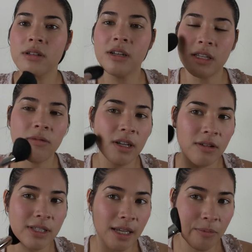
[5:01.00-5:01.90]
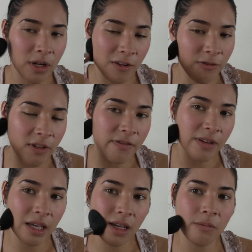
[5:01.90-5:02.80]
And you want to use like a pretty
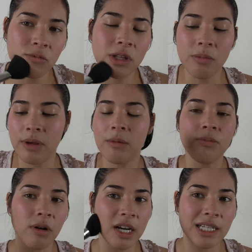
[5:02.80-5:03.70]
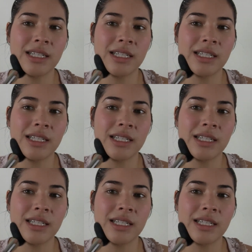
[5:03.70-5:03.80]
fluffy, really big brush